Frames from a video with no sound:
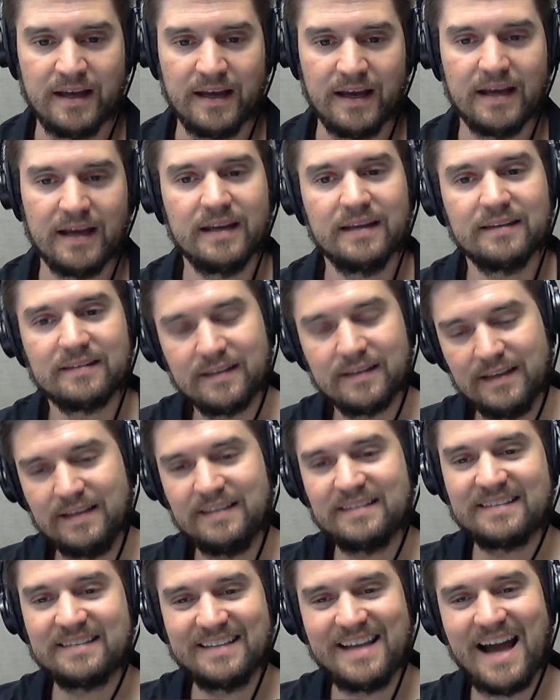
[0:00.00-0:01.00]
and
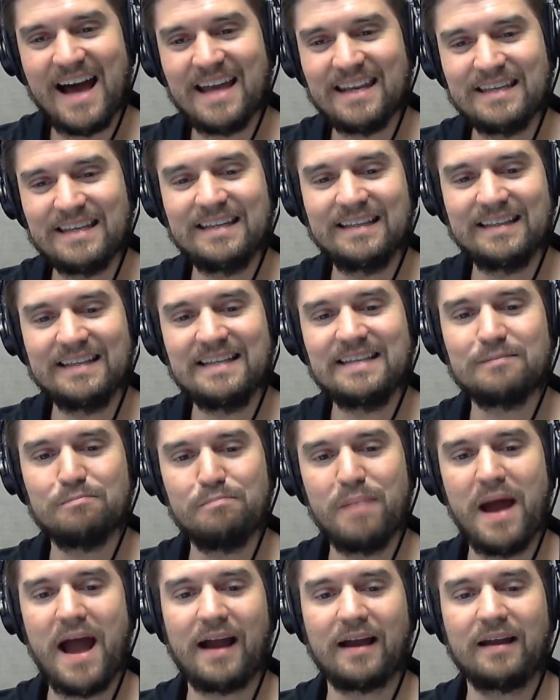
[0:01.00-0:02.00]
he's gotten it at least
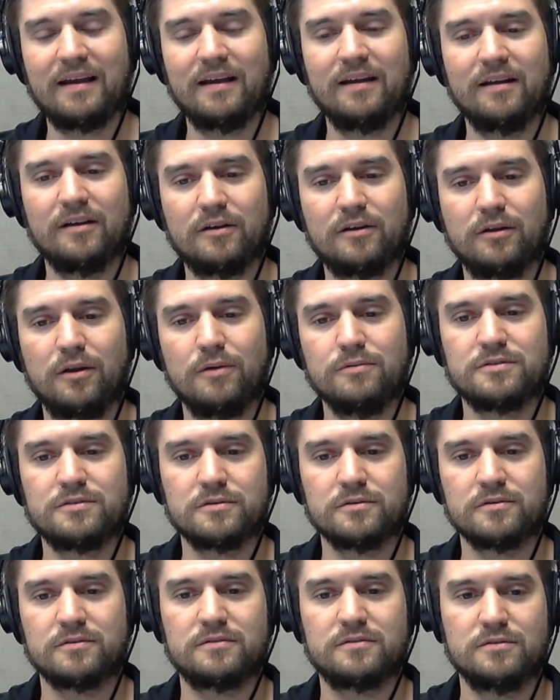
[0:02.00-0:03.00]
back
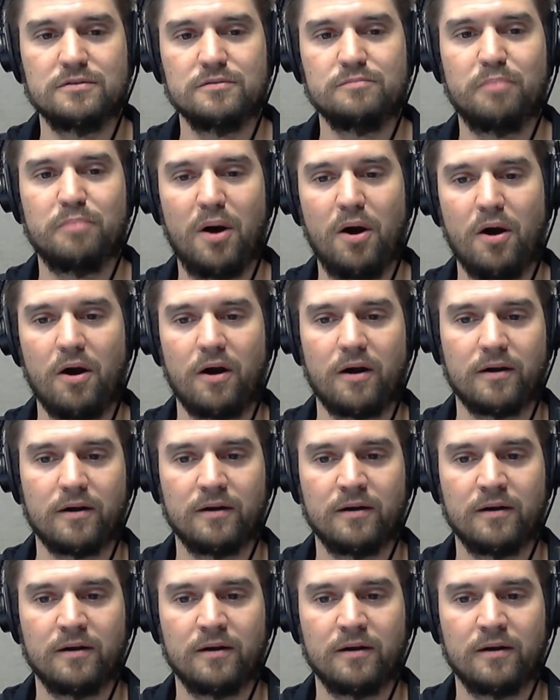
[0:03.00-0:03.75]
closer to par.